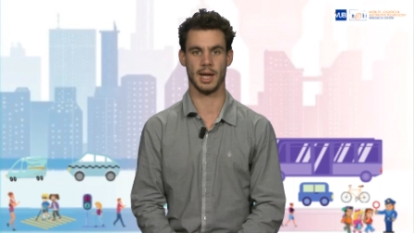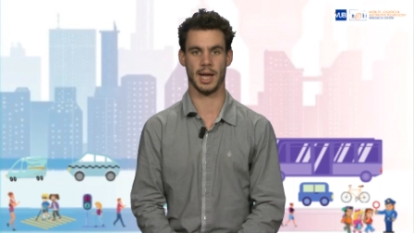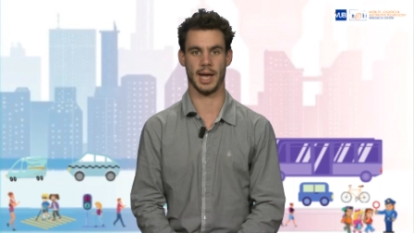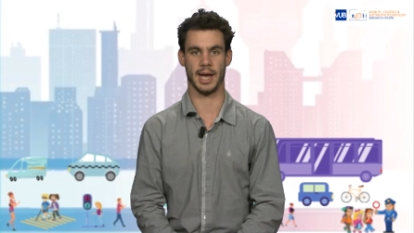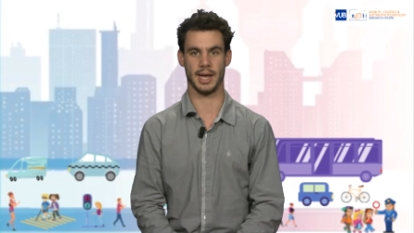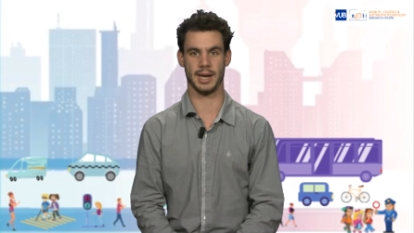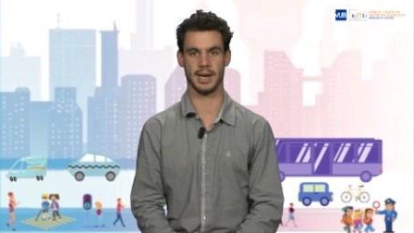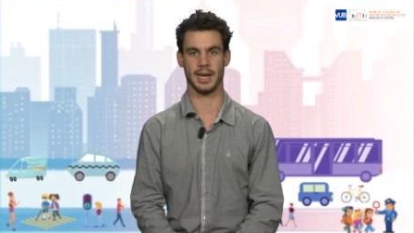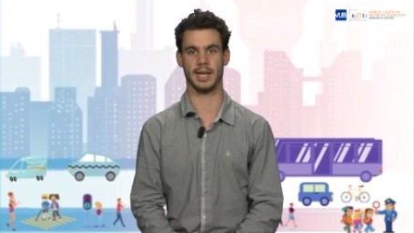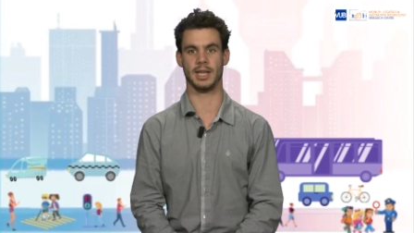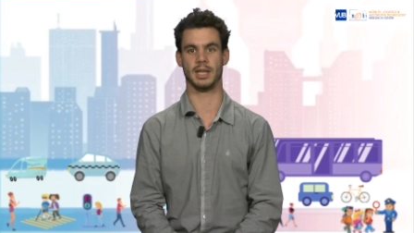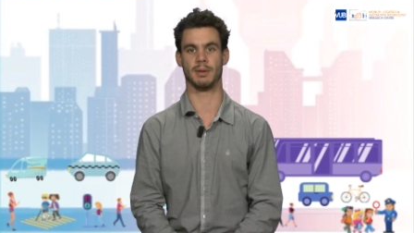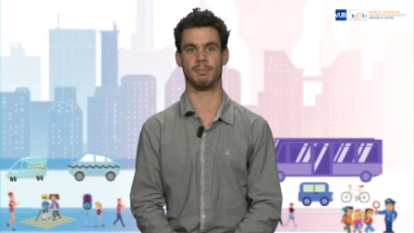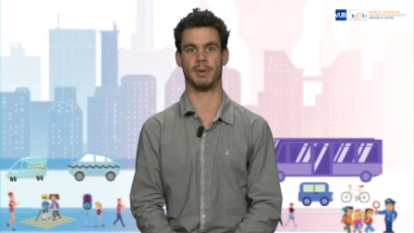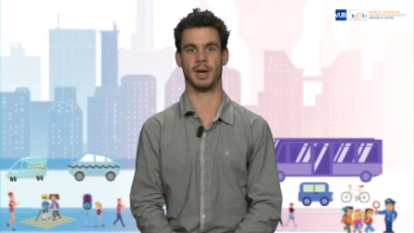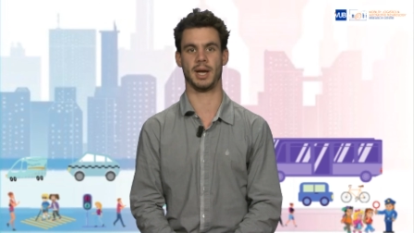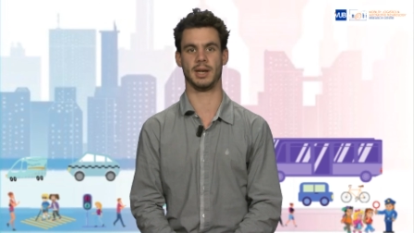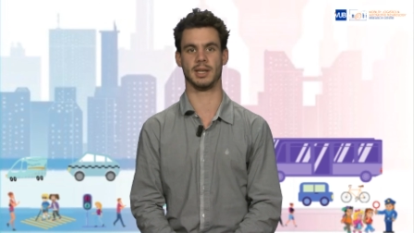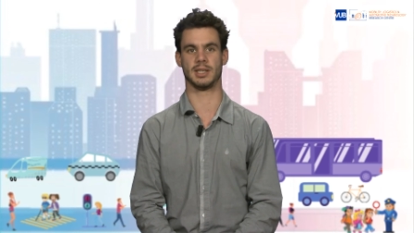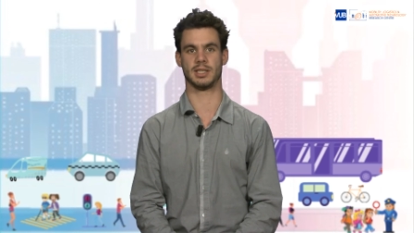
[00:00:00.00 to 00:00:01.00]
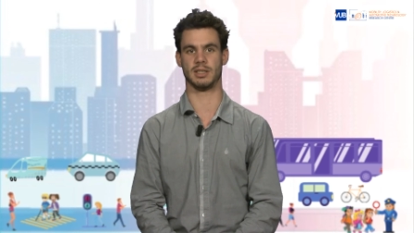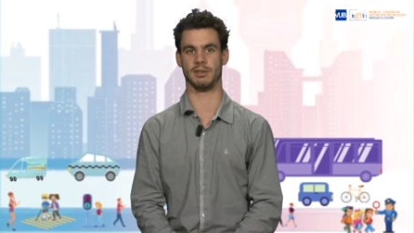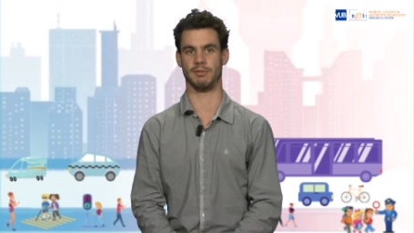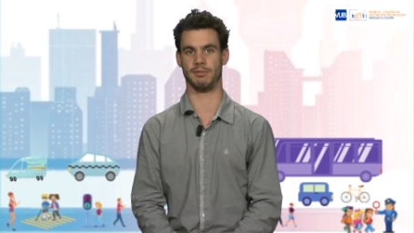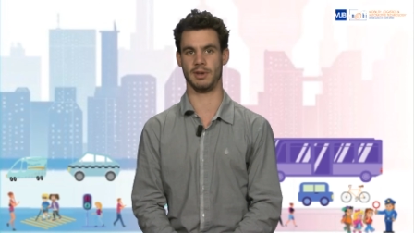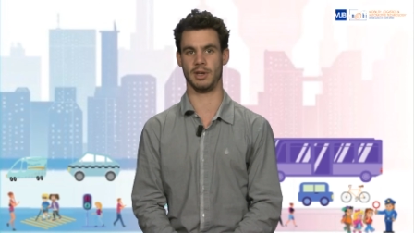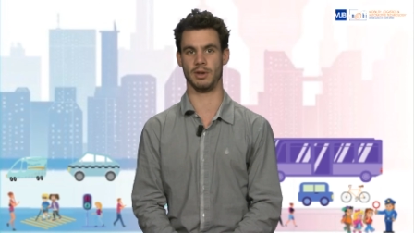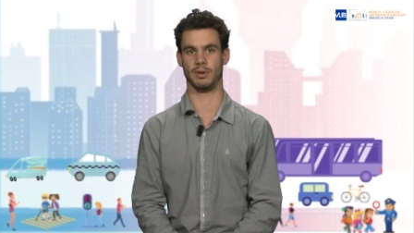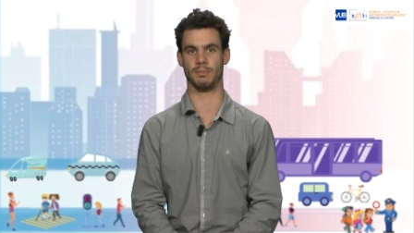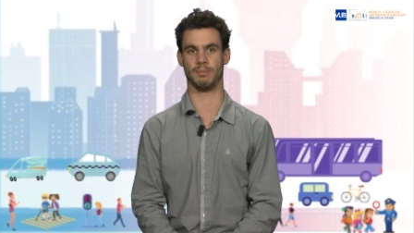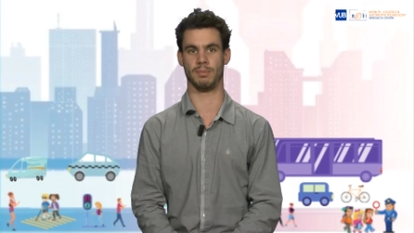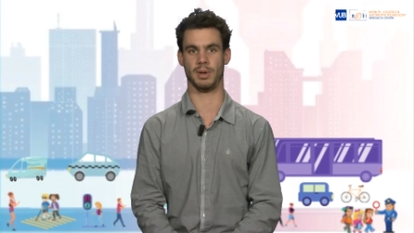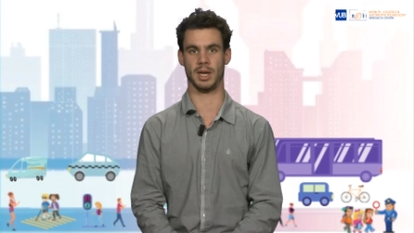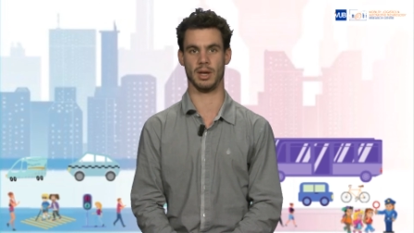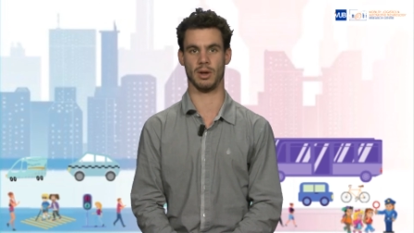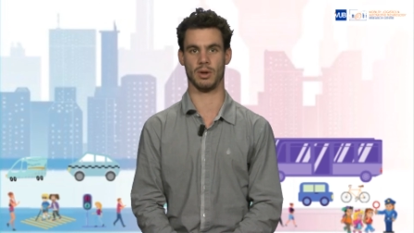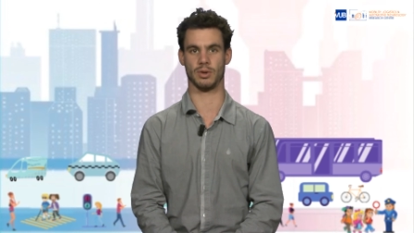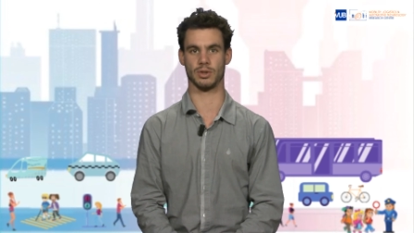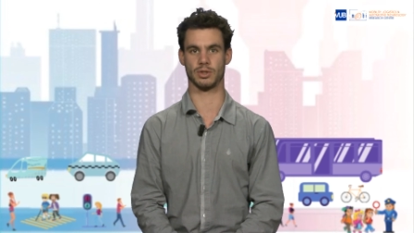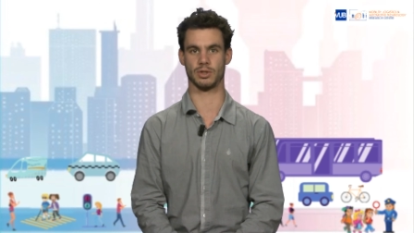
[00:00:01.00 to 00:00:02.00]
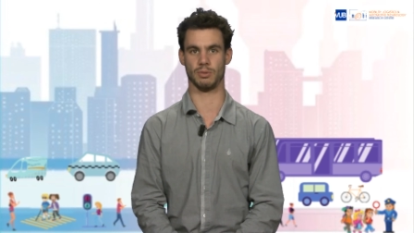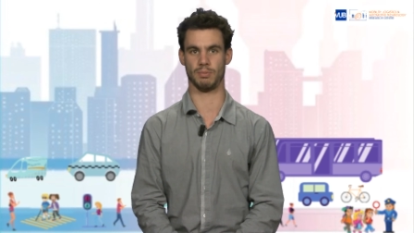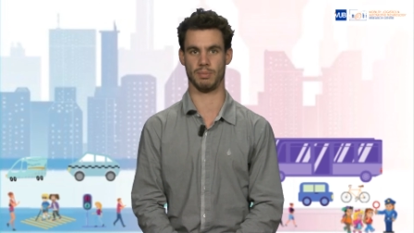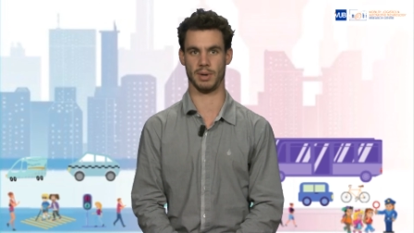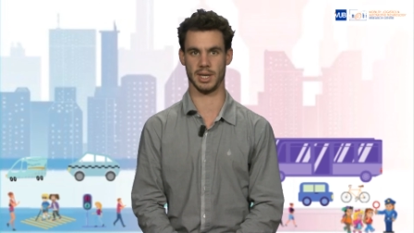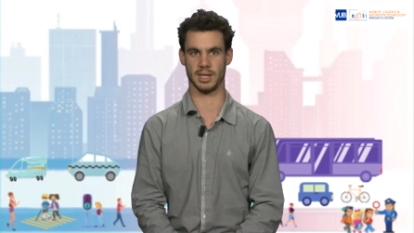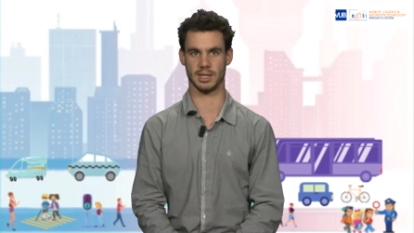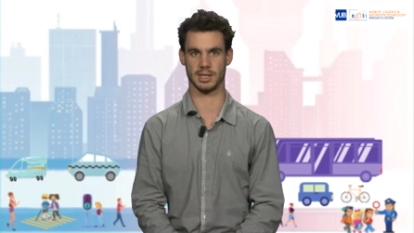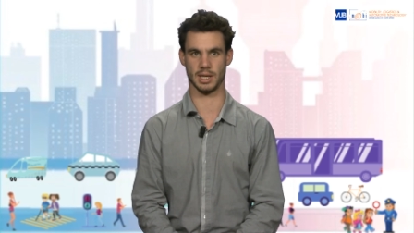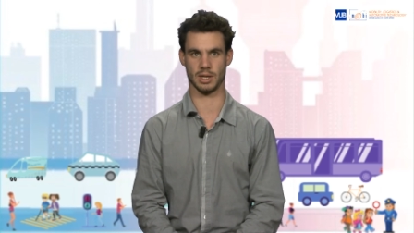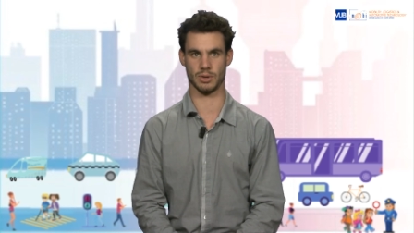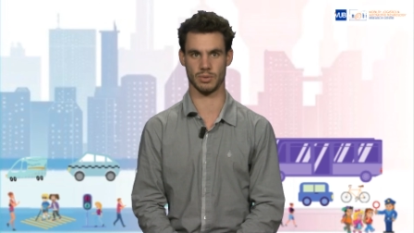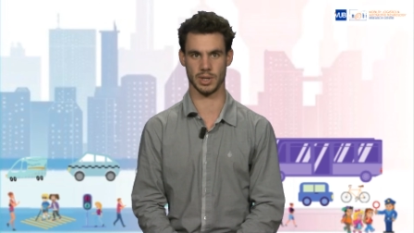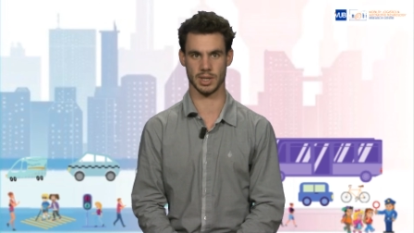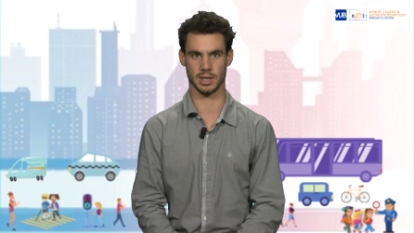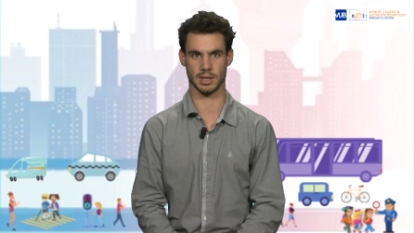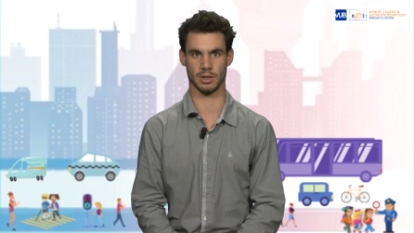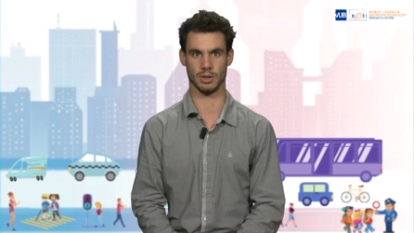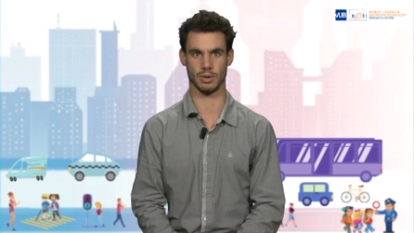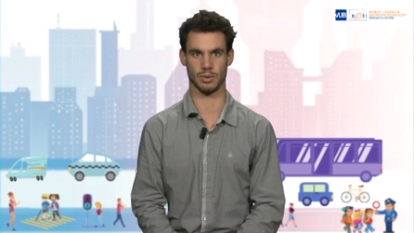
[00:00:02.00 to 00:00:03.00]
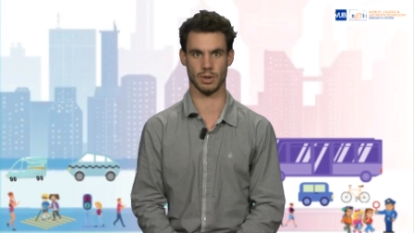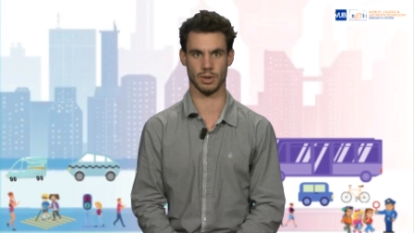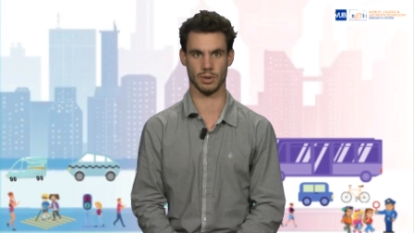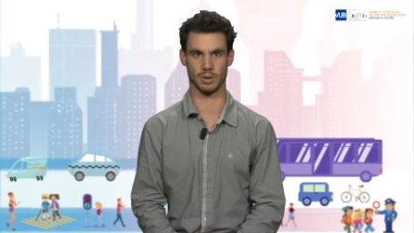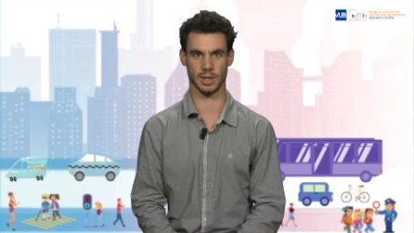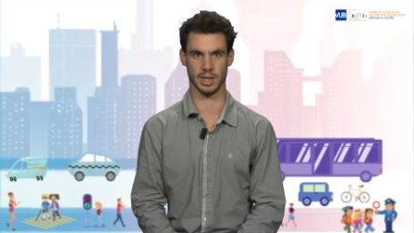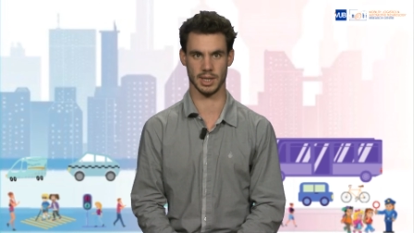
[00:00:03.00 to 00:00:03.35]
and in the pilots the VUB also plays a critical role